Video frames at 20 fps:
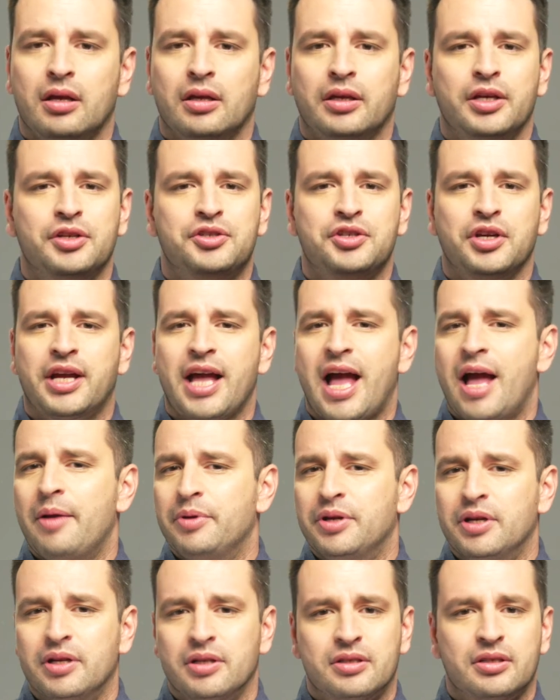Kitchen
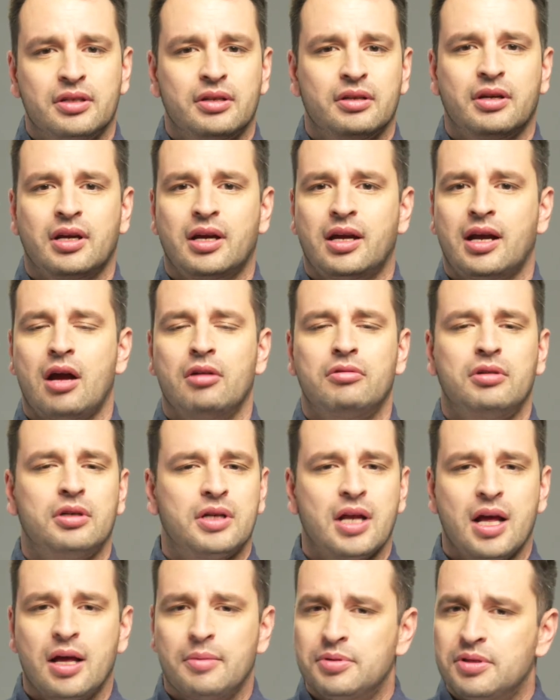cabinets,
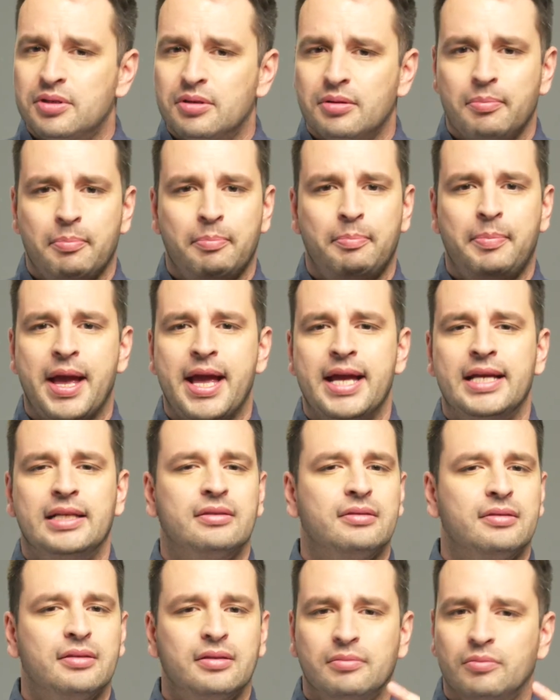countertops,
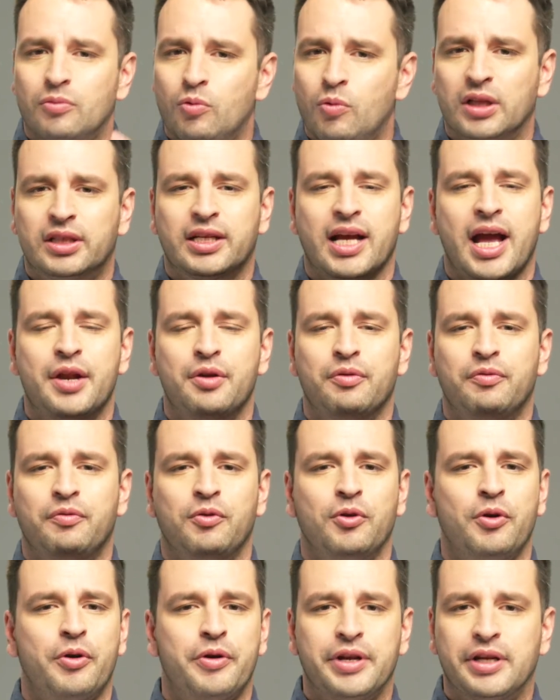paint, what kind of
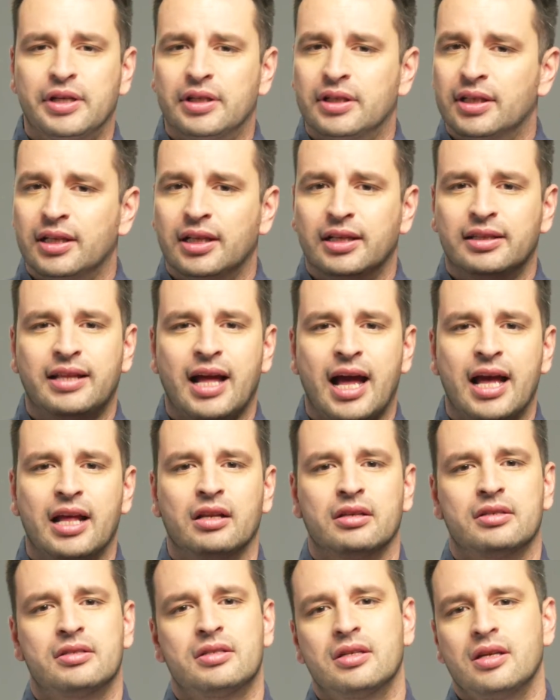flooring,
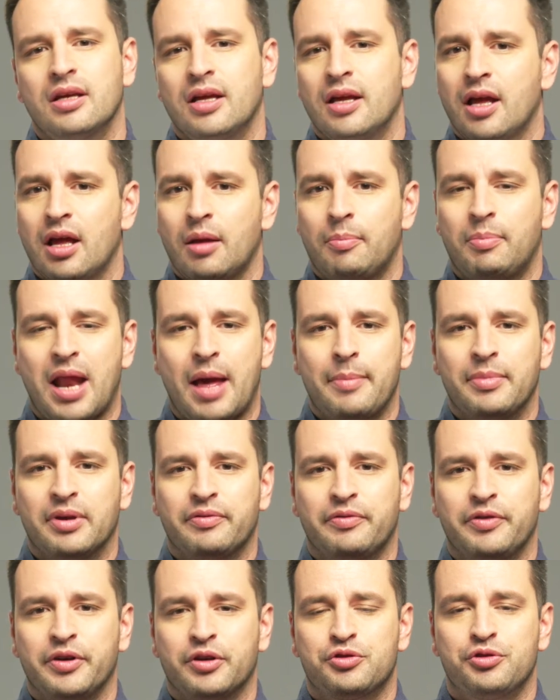tiles, plumbing
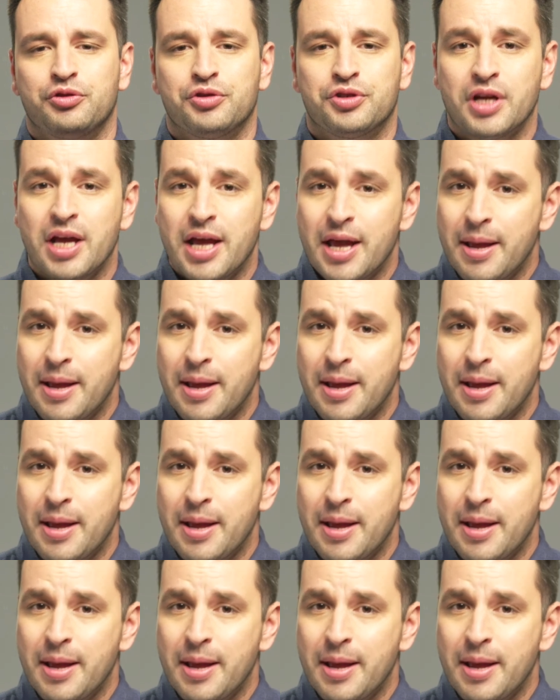fixtures.